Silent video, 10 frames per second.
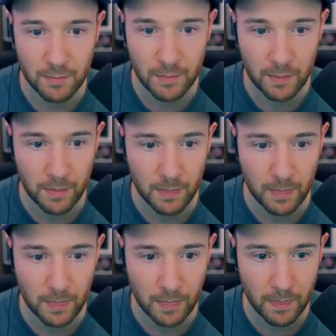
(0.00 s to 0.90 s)

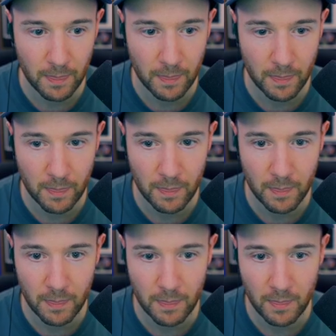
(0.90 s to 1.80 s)

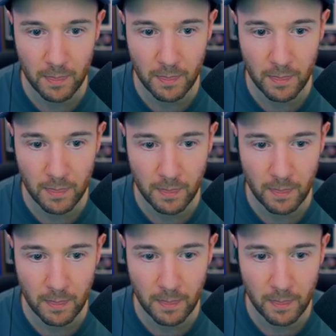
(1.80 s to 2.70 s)

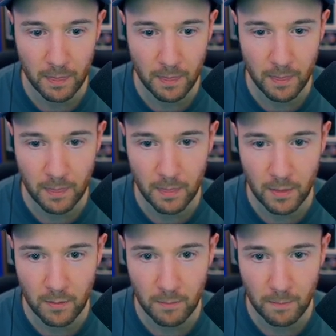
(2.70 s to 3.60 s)
Nothing is said.